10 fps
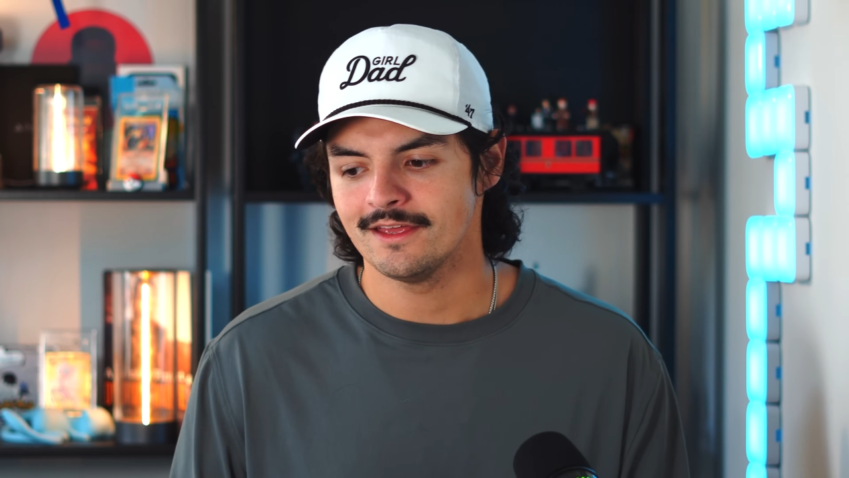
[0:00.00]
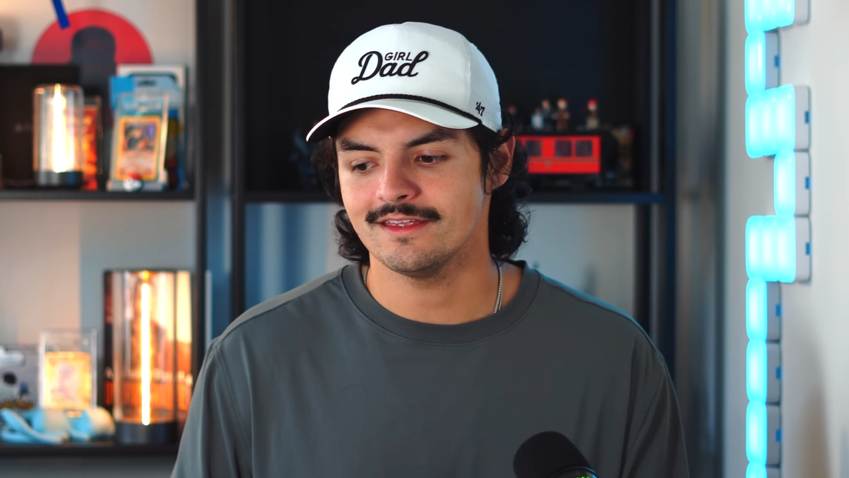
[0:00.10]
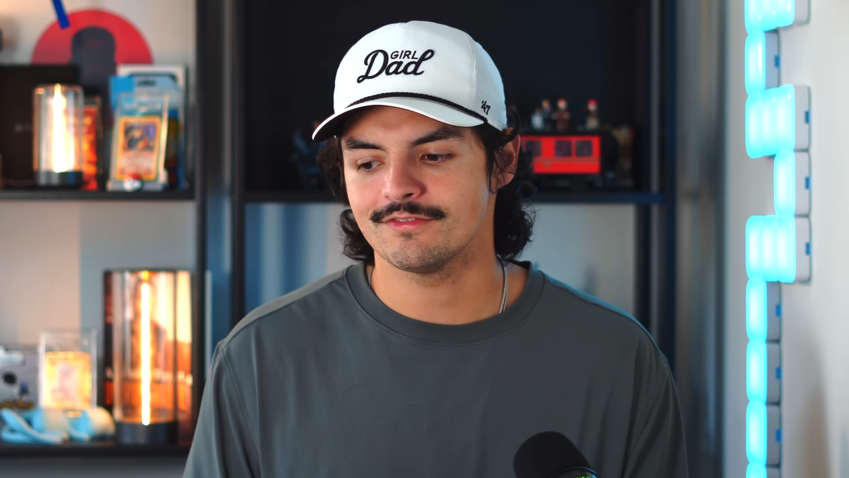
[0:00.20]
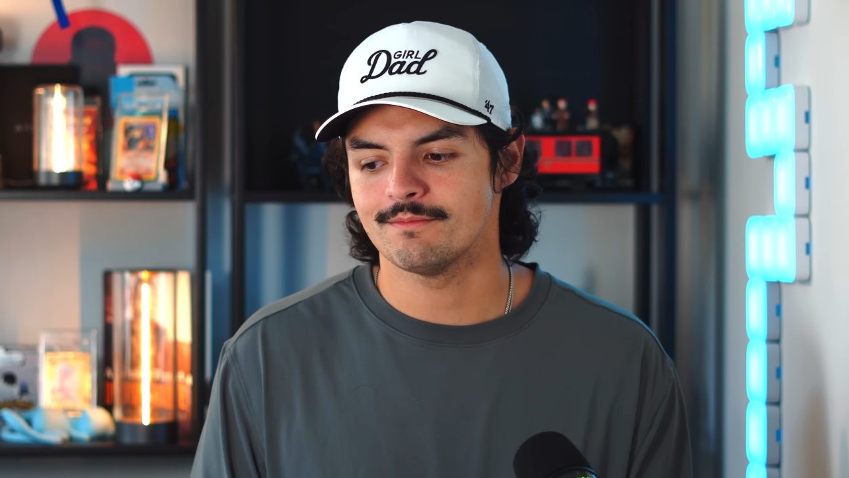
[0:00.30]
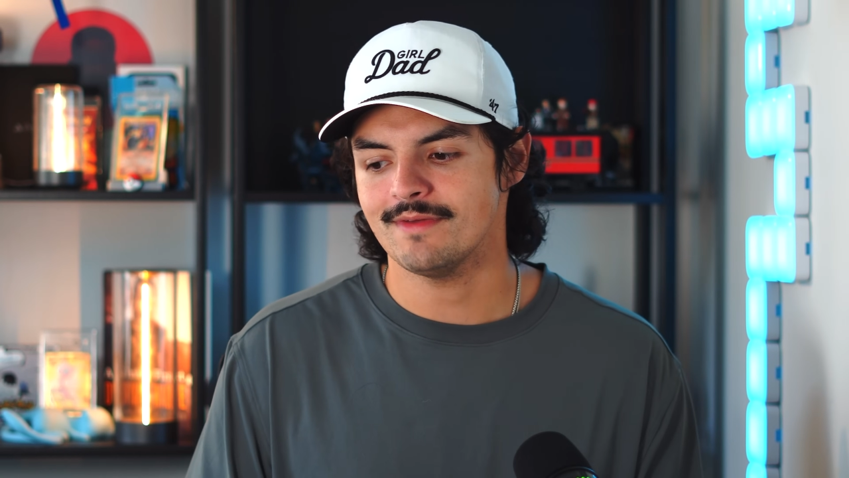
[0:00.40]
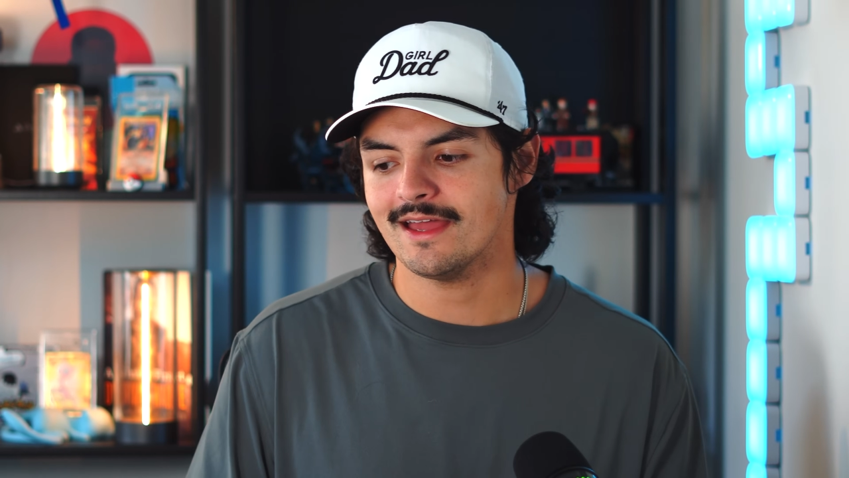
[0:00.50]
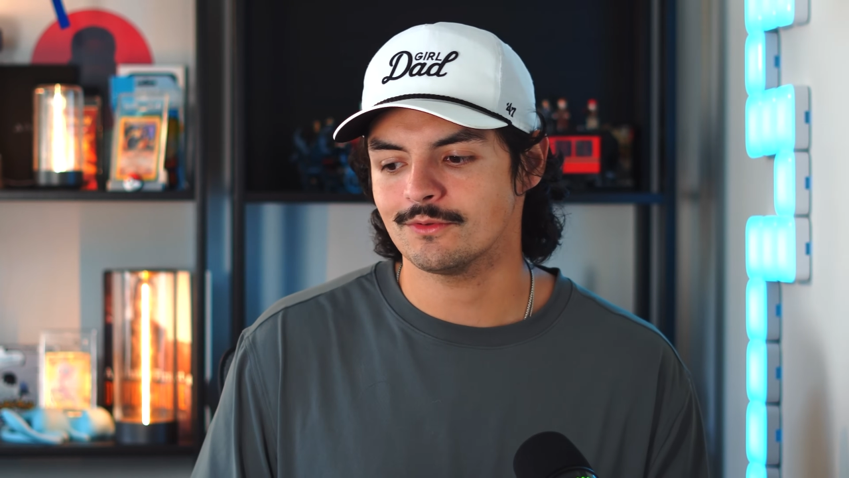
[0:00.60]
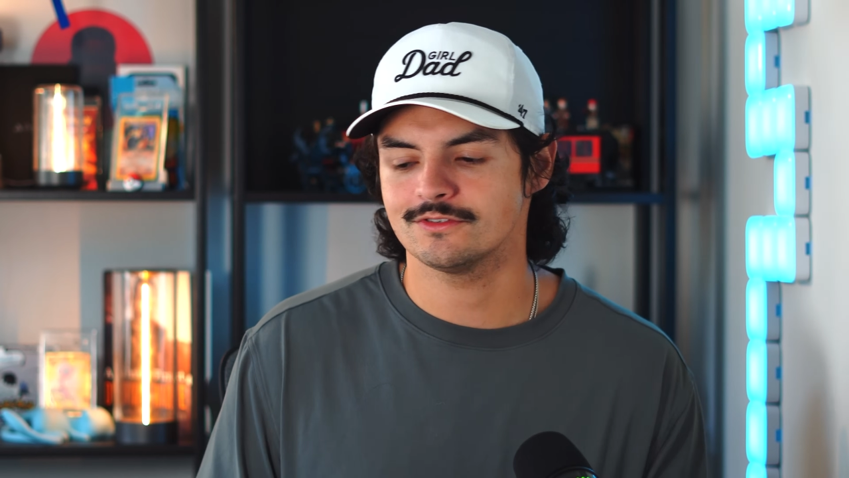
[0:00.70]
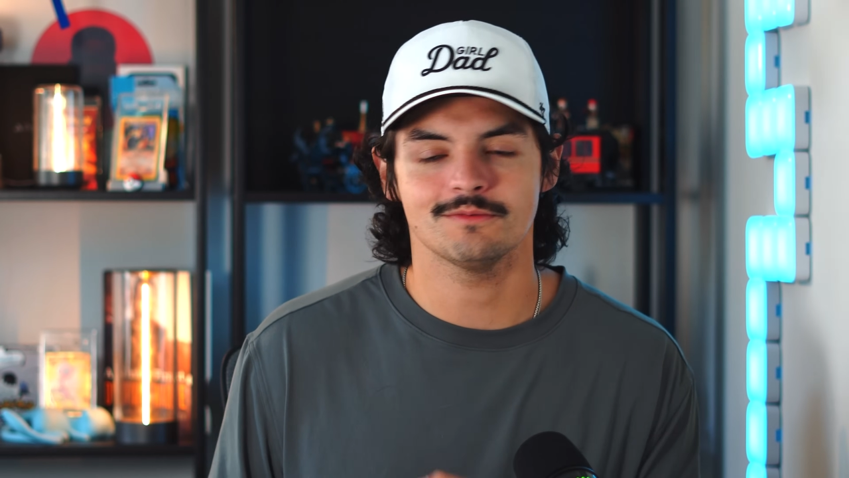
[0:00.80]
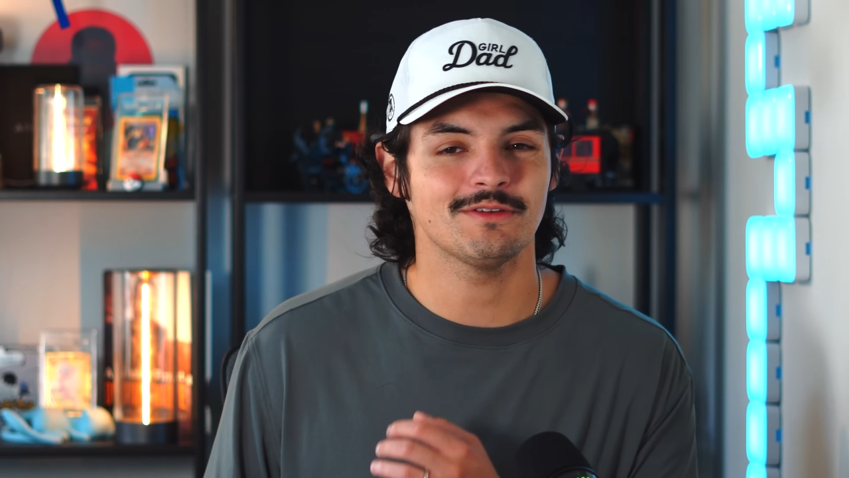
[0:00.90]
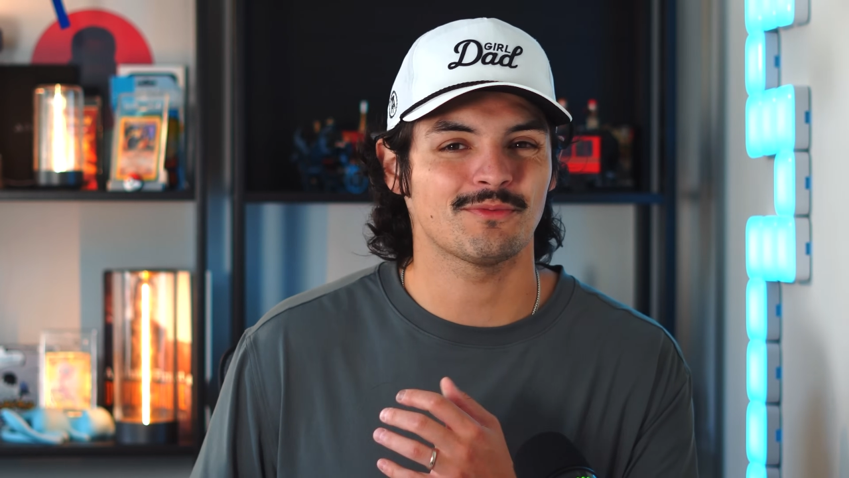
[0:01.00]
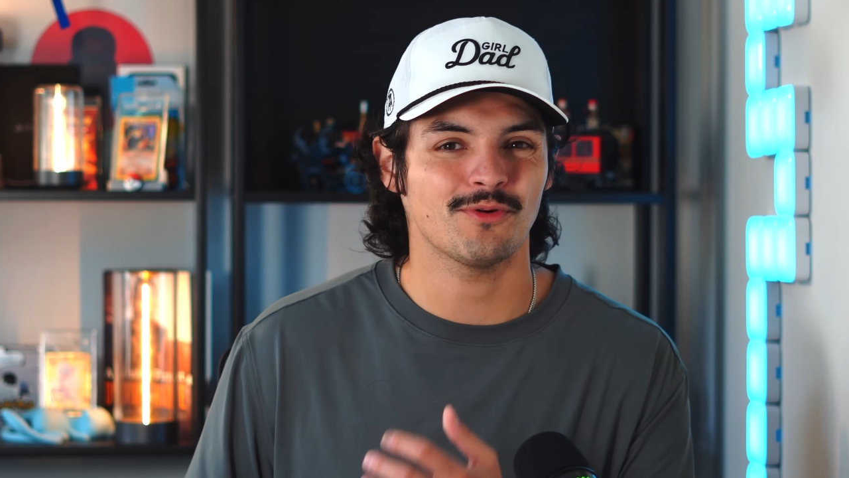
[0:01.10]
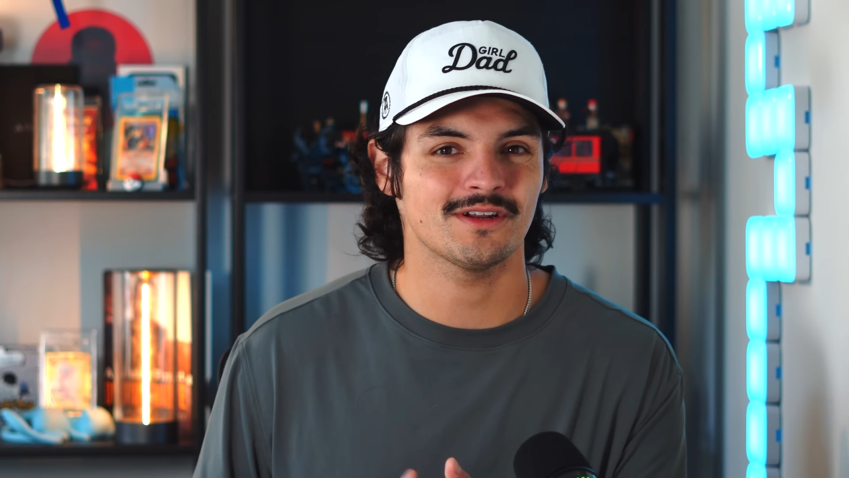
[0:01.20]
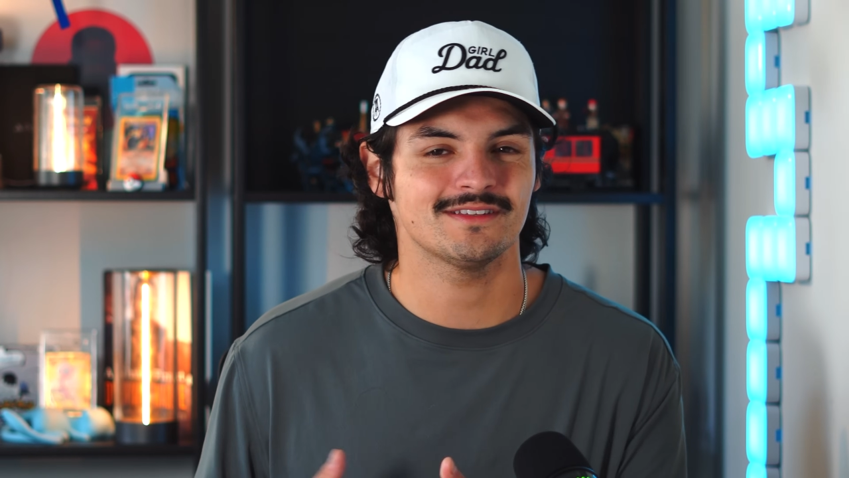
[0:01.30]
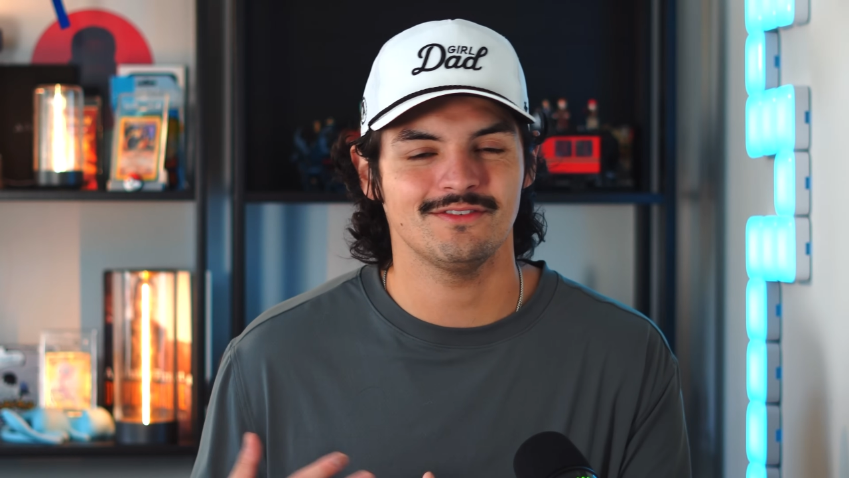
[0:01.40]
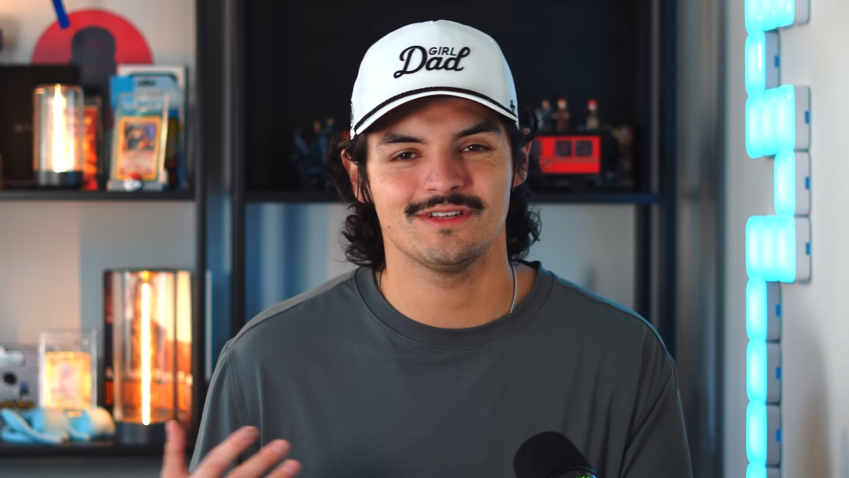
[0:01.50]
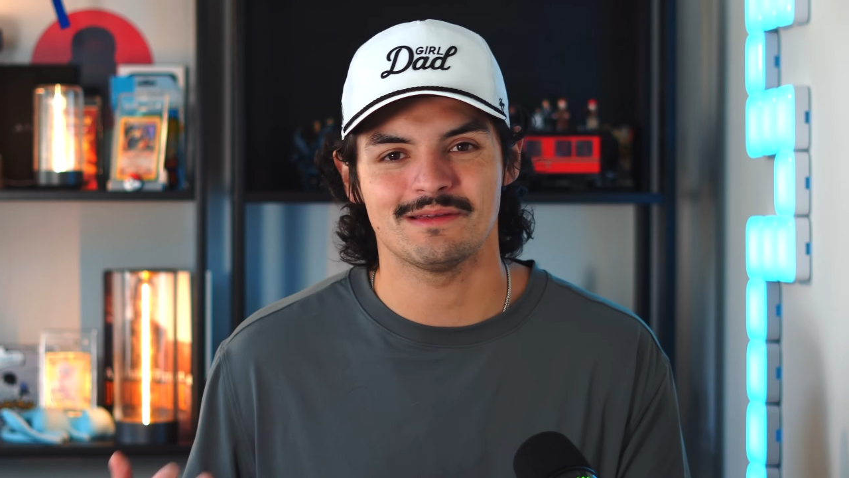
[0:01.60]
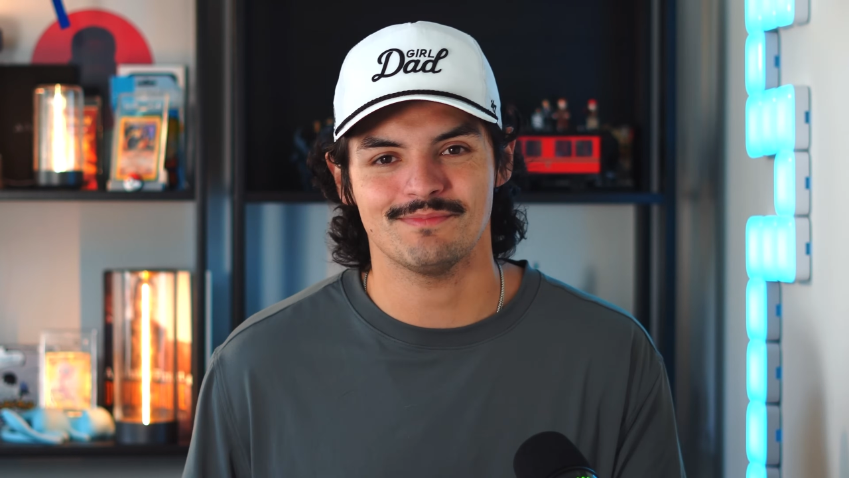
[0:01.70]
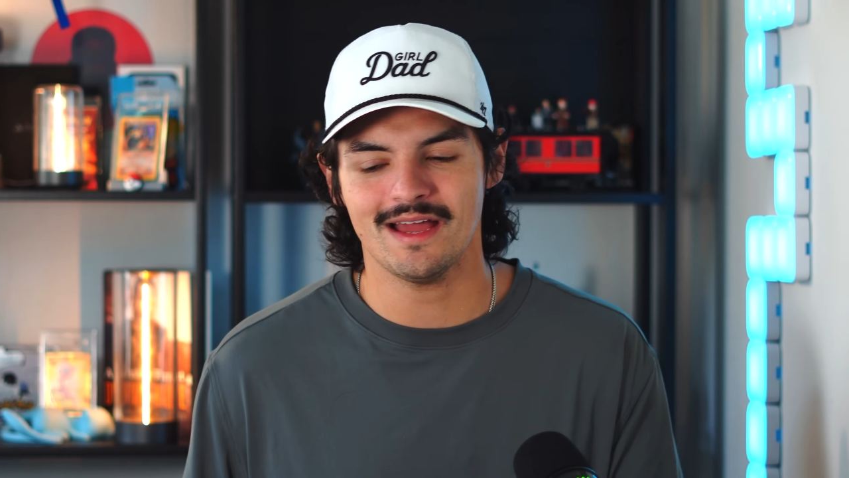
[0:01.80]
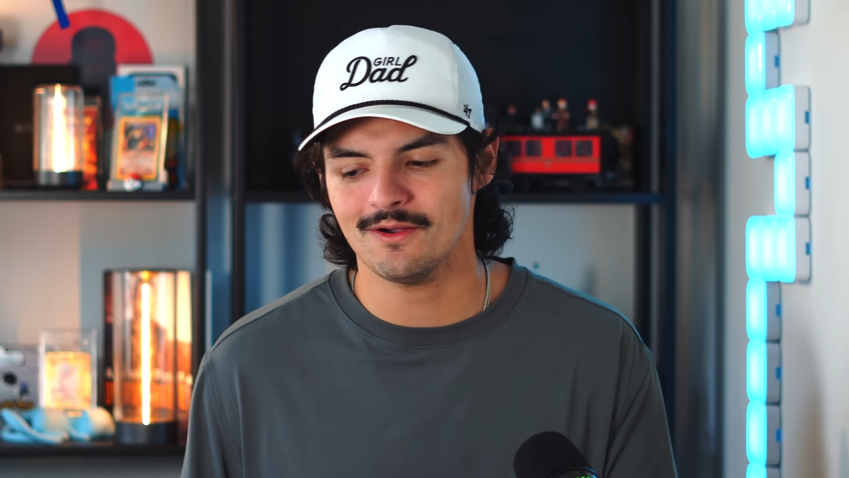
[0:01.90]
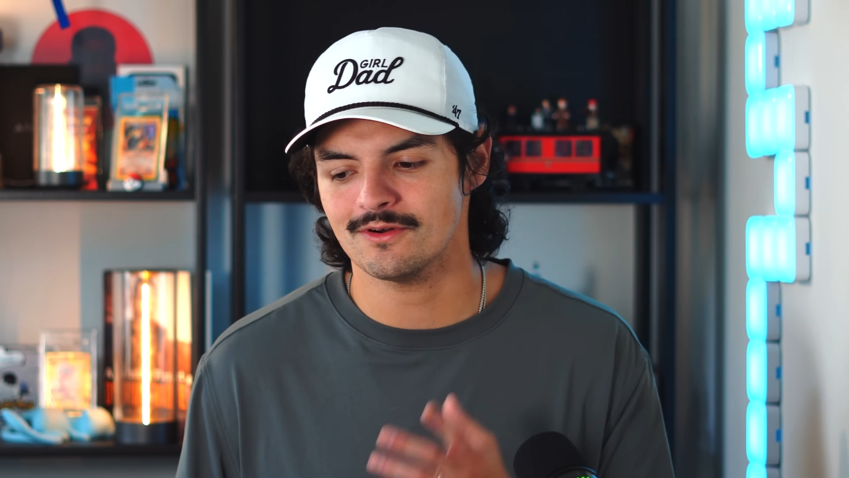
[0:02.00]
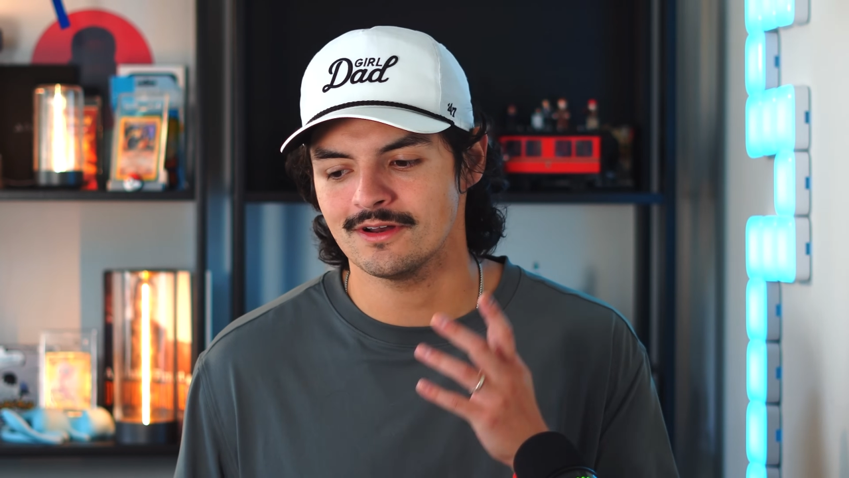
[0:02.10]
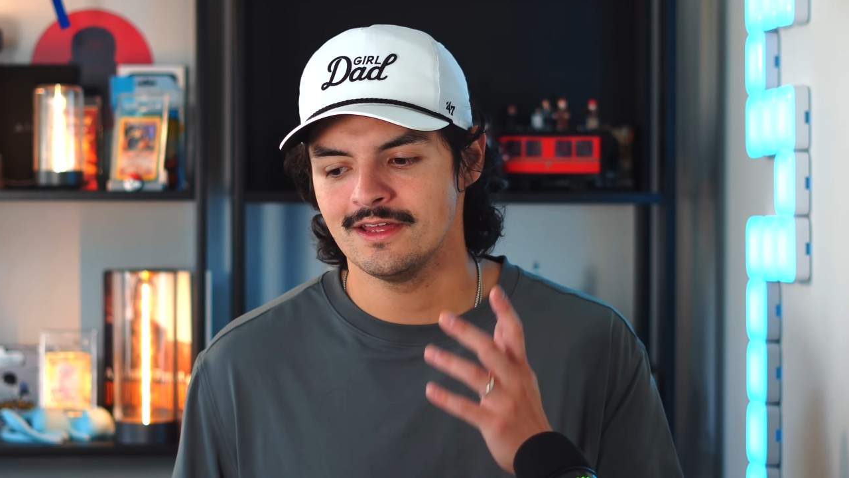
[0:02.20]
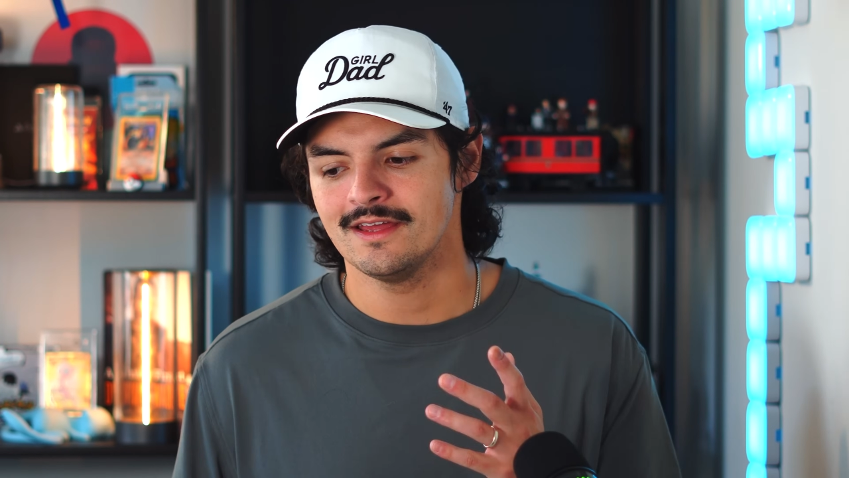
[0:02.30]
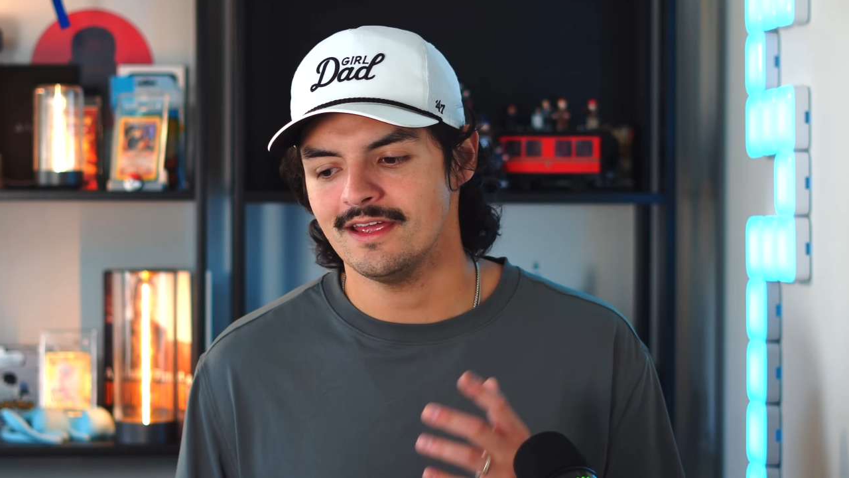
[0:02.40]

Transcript: You have the Mac, which is going to be for productivity and power,